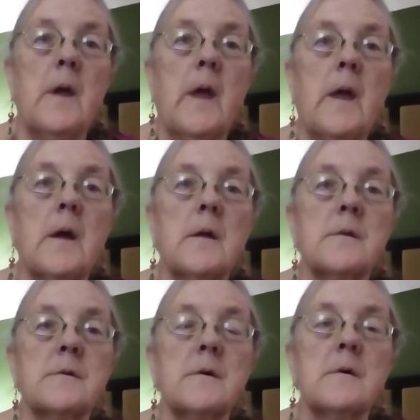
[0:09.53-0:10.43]

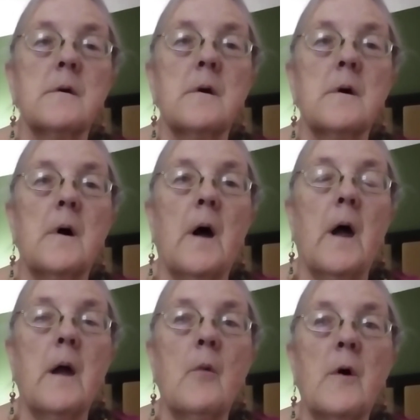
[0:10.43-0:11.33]
and
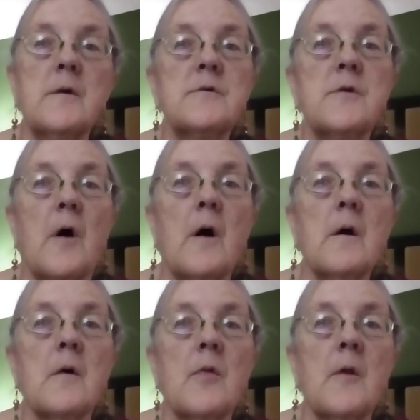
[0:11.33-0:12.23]
I wanted to
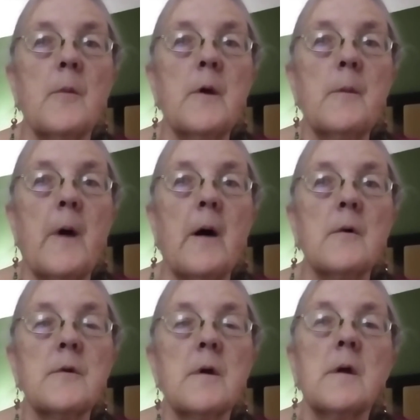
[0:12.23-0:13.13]
talk a little bit
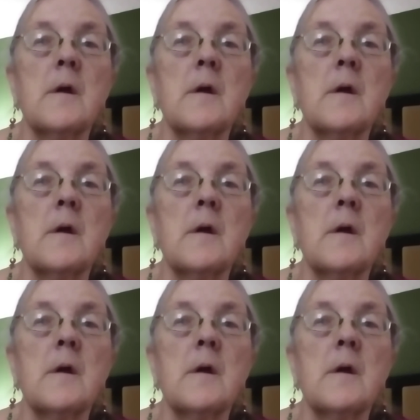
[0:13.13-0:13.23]
about